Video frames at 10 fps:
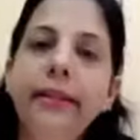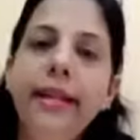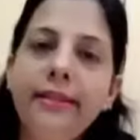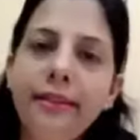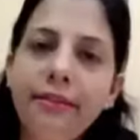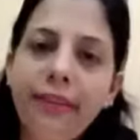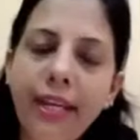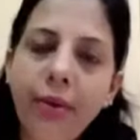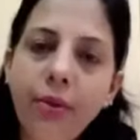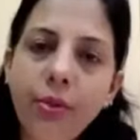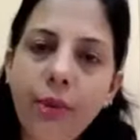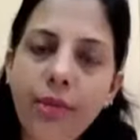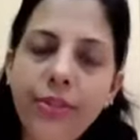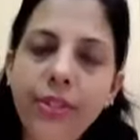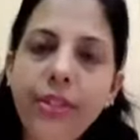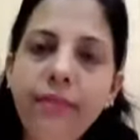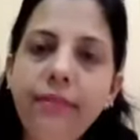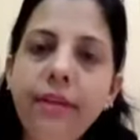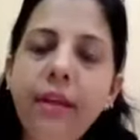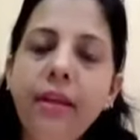that's a very good question,
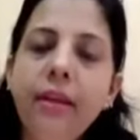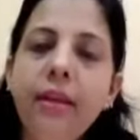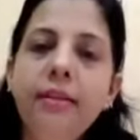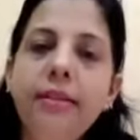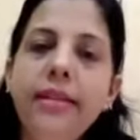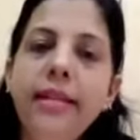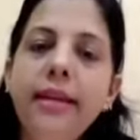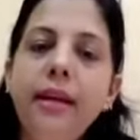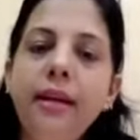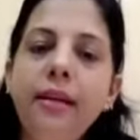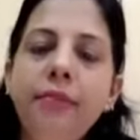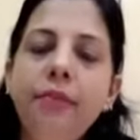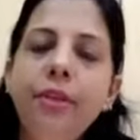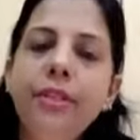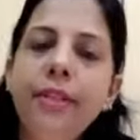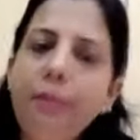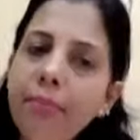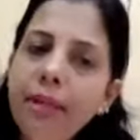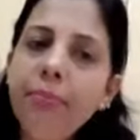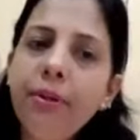Divya. See, for some
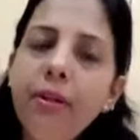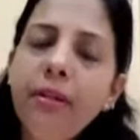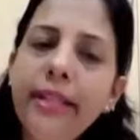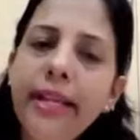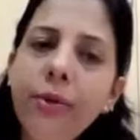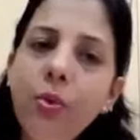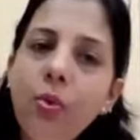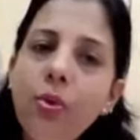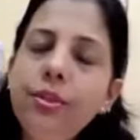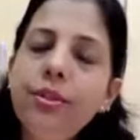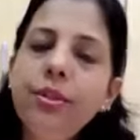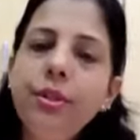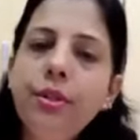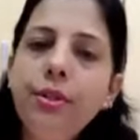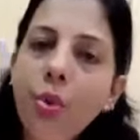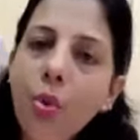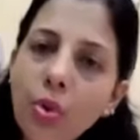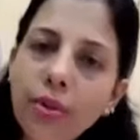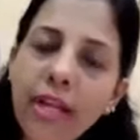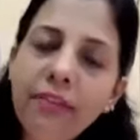people, they don't
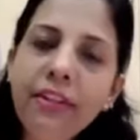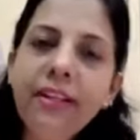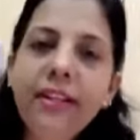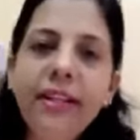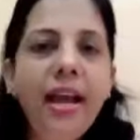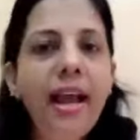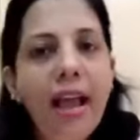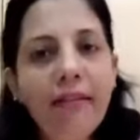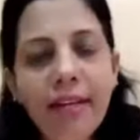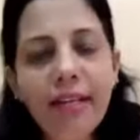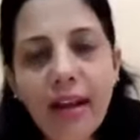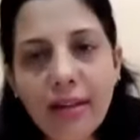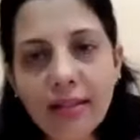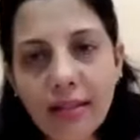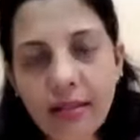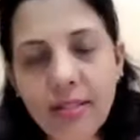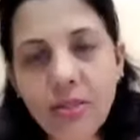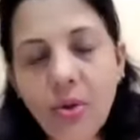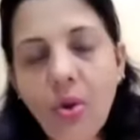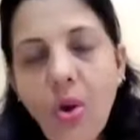know that whether they are having dark circles
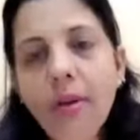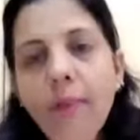or not.